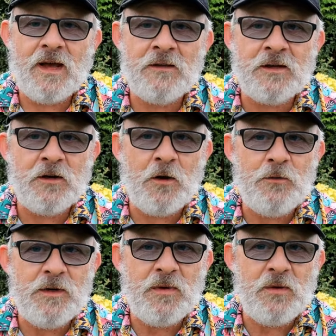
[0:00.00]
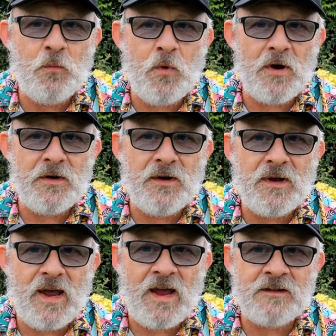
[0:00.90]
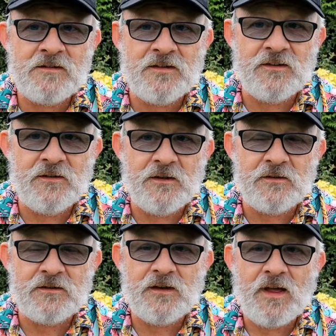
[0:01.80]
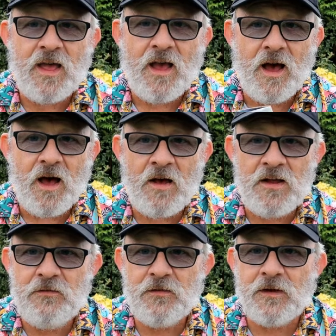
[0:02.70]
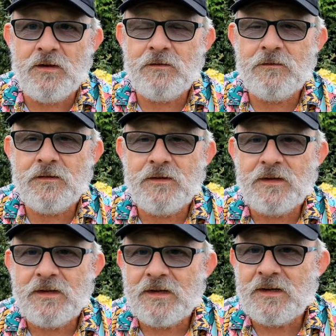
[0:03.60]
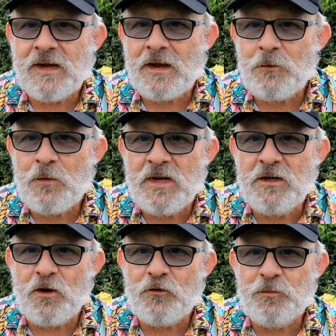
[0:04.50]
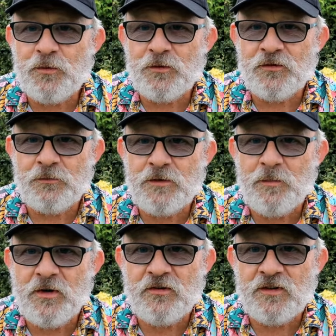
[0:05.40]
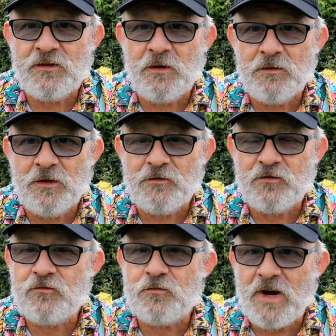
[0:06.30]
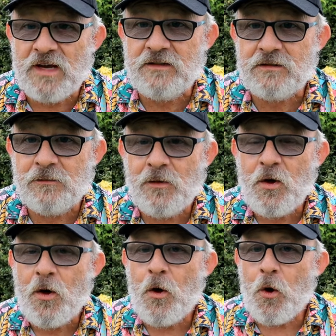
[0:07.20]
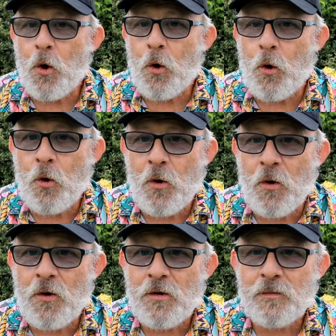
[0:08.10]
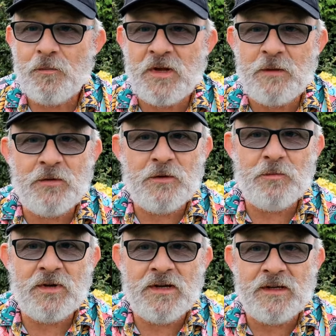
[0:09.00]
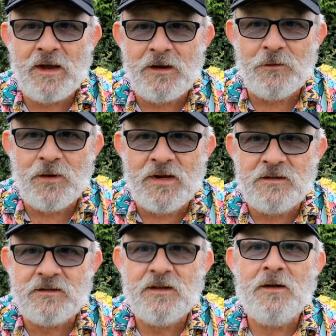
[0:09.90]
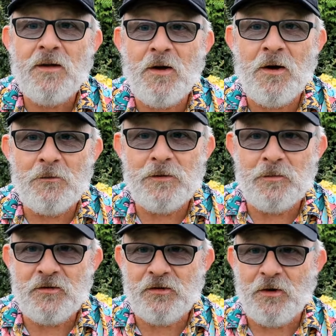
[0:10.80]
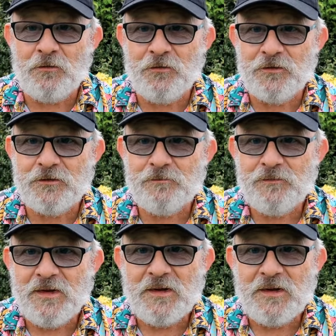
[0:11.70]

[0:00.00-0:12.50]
and there can only be one answer to this, either Callaway golf balls are rubbish and don't go straight, or people who play Callaways are rubbish golfers.